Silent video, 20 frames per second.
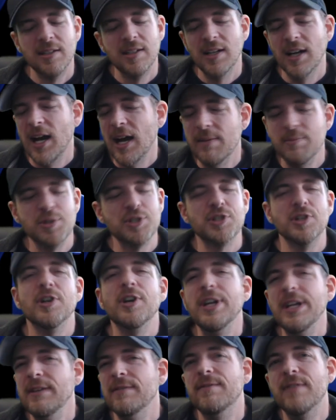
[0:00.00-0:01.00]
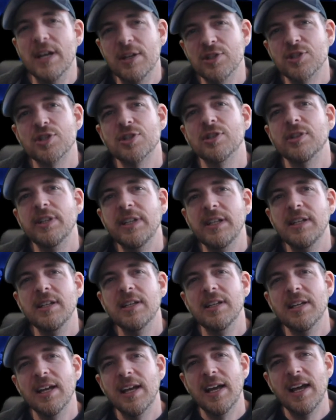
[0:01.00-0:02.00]
I'm sure
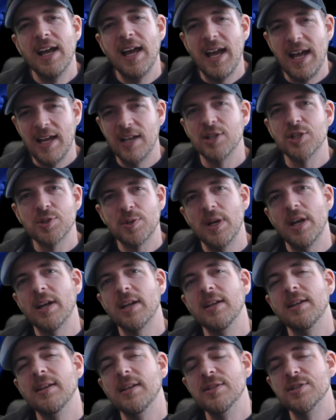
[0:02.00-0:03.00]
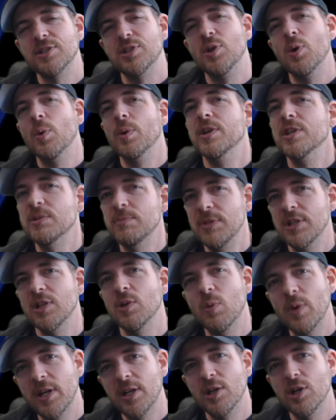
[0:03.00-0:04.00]
eventually hand tracking is going to be the
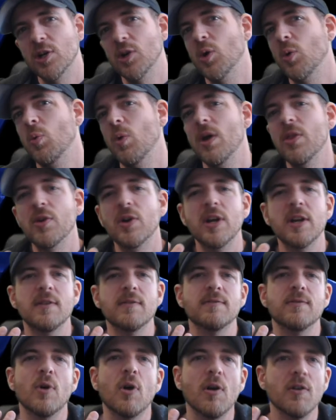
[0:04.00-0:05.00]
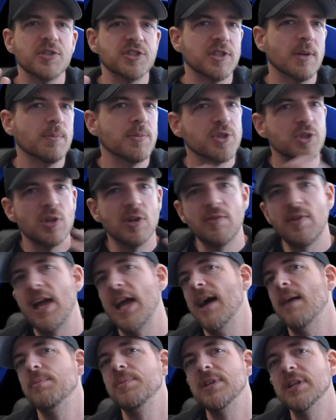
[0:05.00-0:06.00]
way to go, whether it involves some sort of
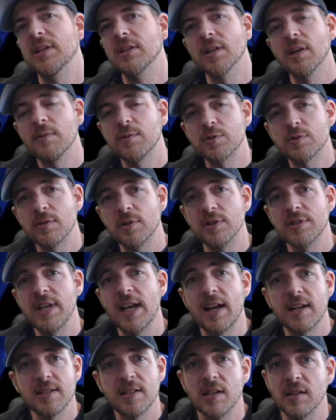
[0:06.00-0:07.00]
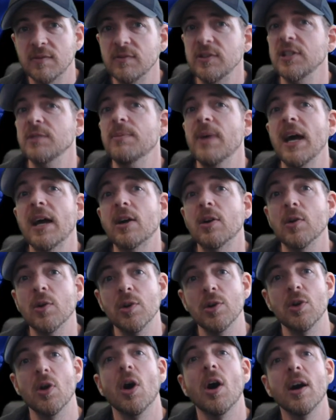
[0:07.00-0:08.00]
haptic gloves for tactile feedback or
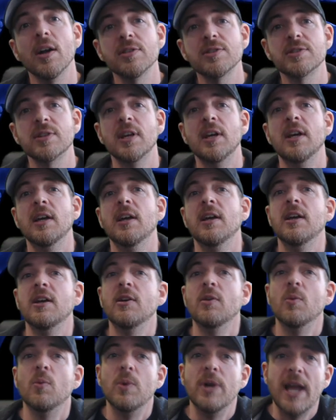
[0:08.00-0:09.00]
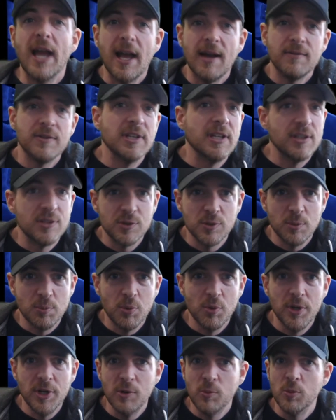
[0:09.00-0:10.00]
not. We have to get to a
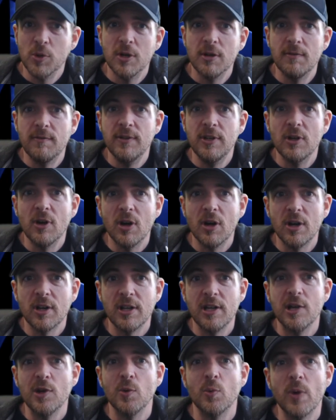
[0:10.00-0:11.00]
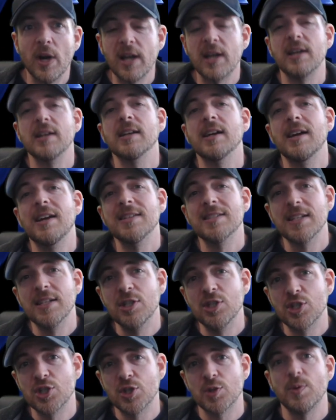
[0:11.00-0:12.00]
point where VR can recognize
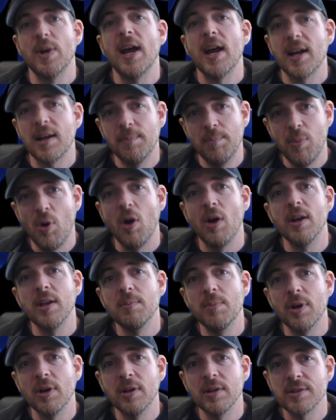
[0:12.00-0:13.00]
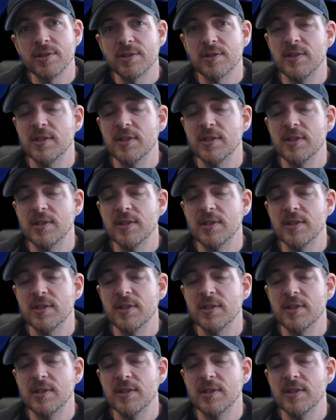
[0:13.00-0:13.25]
and track body parts.